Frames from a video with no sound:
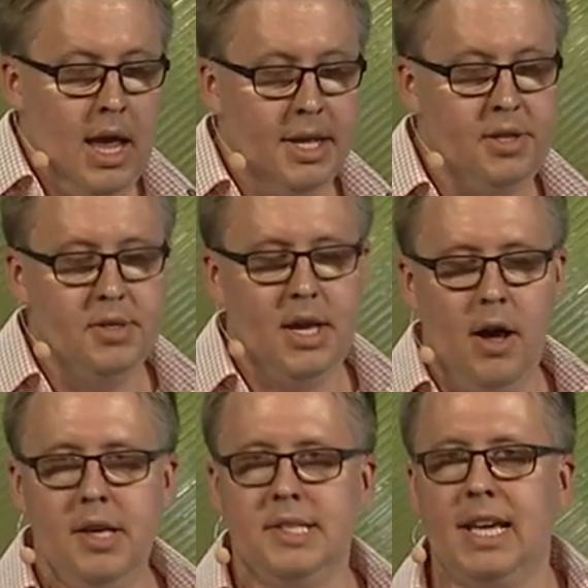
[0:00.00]
It's using
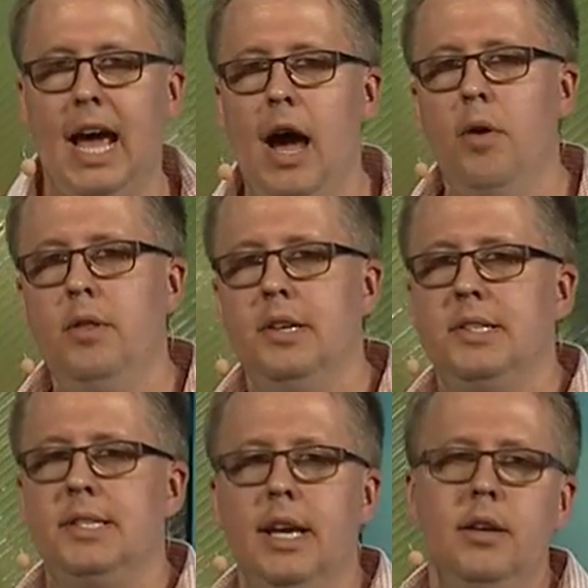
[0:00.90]
all these countless
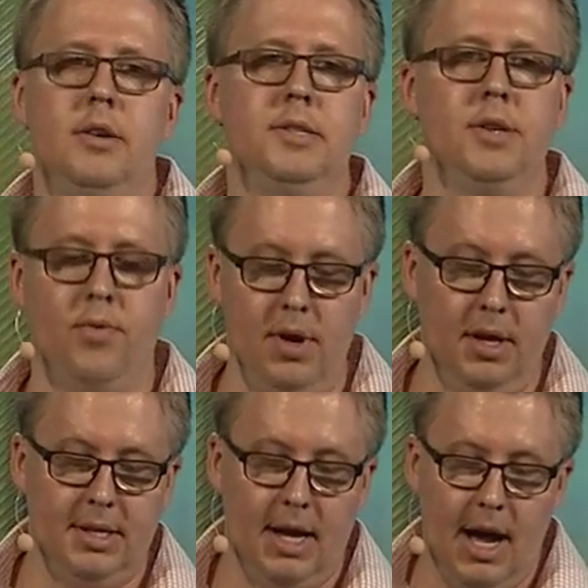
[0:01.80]
signals in
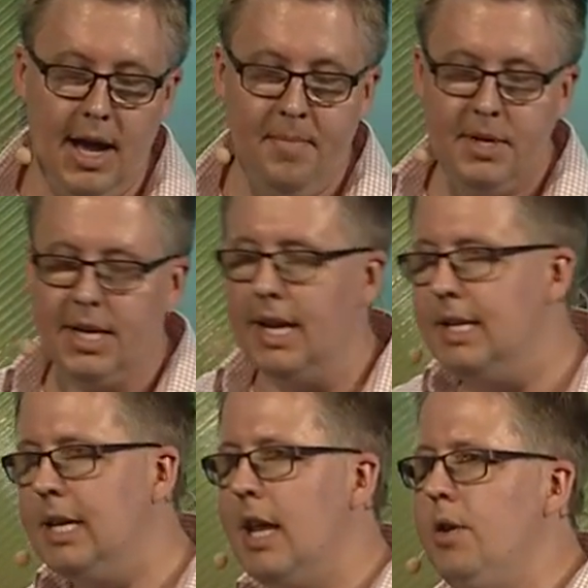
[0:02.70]
real time to
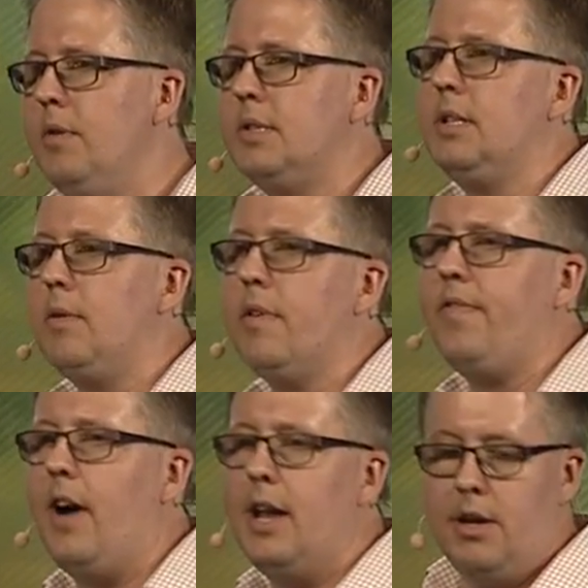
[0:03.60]
continuously
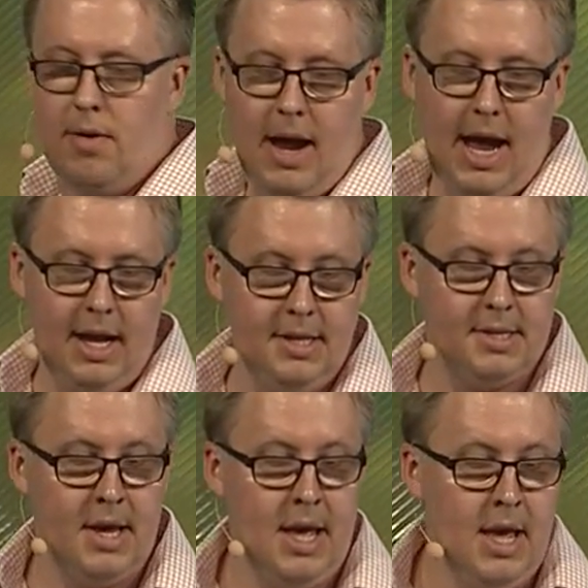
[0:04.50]
refine your
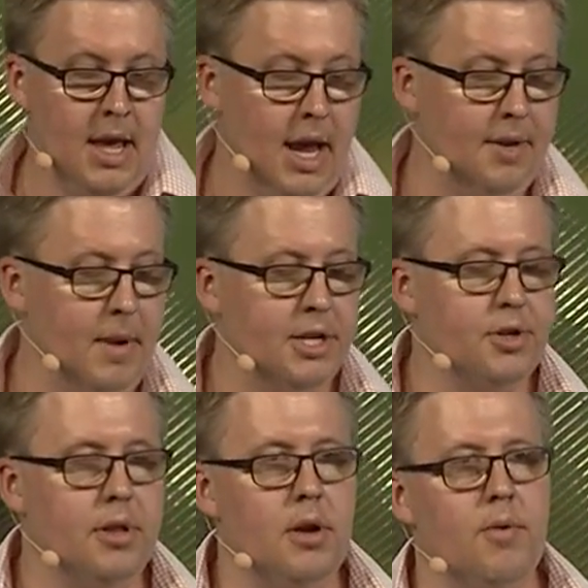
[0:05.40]
ads and make
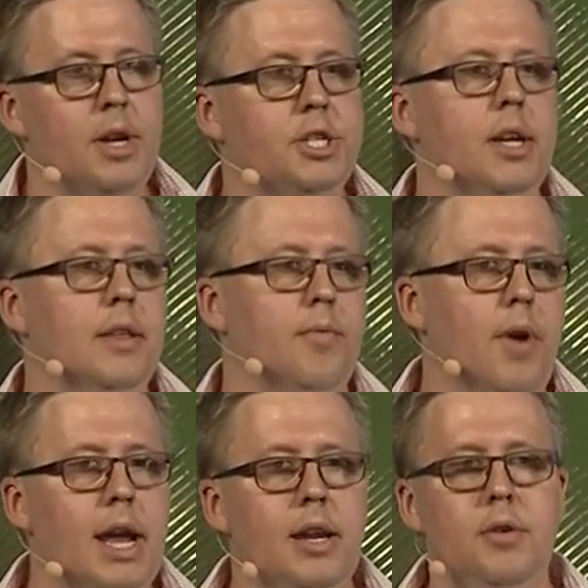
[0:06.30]
sure that you're reaching the right